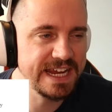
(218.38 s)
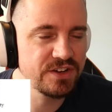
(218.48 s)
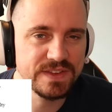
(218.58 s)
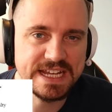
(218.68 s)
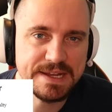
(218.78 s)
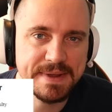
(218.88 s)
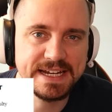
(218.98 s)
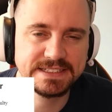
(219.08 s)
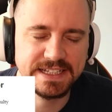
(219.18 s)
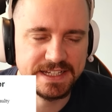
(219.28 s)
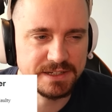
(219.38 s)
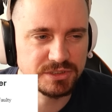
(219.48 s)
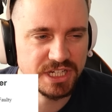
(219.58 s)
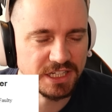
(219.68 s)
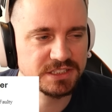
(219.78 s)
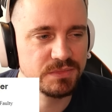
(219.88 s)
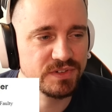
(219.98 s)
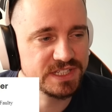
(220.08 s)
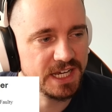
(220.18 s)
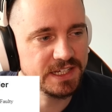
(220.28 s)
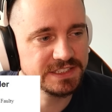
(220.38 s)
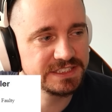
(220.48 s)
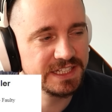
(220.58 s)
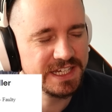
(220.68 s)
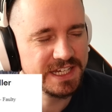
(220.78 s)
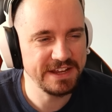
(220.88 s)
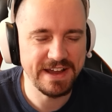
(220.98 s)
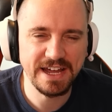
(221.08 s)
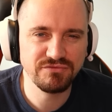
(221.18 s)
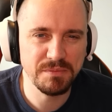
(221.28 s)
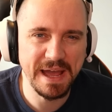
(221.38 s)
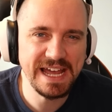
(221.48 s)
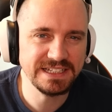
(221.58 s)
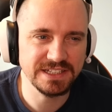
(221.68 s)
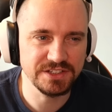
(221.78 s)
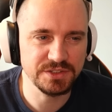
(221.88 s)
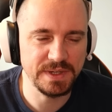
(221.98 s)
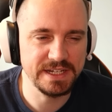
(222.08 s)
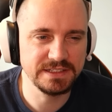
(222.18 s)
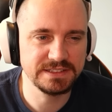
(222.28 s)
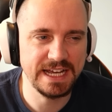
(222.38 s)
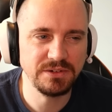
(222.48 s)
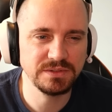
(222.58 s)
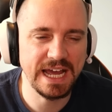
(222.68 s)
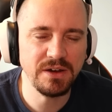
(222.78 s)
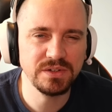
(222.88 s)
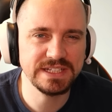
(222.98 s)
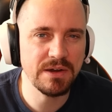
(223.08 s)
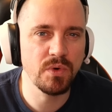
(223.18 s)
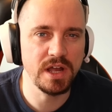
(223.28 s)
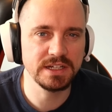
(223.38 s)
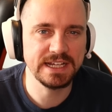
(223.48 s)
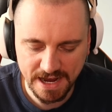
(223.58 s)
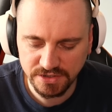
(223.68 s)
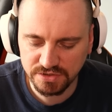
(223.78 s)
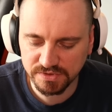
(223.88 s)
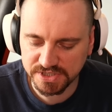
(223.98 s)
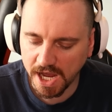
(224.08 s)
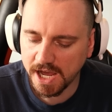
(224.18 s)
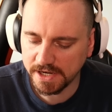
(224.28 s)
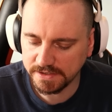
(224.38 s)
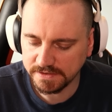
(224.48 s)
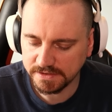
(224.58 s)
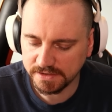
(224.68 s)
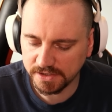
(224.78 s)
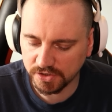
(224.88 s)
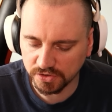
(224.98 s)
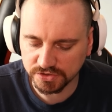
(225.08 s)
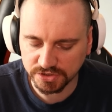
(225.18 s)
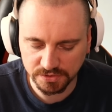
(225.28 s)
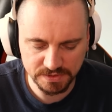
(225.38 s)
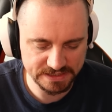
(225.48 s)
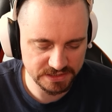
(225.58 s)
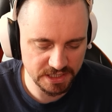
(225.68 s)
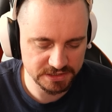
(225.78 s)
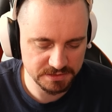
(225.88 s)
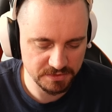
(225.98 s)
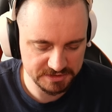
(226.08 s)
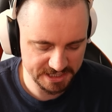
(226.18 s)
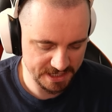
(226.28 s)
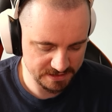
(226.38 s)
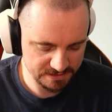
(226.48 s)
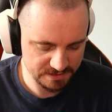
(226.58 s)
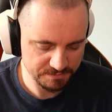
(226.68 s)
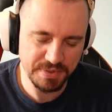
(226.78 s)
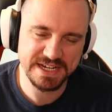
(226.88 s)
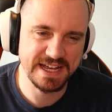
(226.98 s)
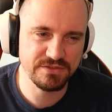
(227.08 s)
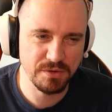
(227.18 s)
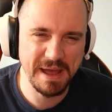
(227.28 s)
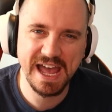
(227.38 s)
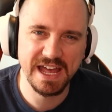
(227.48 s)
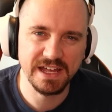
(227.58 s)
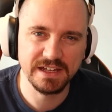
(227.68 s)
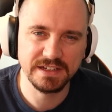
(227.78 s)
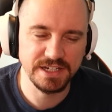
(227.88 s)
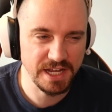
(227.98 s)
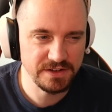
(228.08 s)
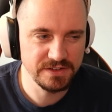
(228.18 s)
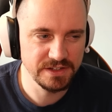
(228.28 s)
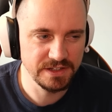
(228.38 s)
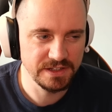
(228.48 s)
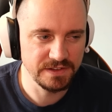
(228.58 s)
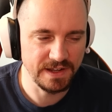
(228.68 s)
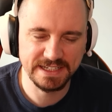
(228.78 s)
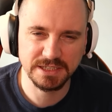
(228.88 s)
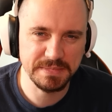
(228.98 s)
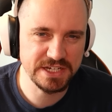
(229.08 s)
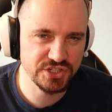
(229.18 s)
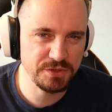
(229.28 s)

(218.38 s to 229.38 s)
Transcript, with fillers: stated on the eBay listing that it was customer returns, they've had repairs done to it. So how, how does that work? How do you return a console as a customer return, but it's had a repair, you know? Unless I'm being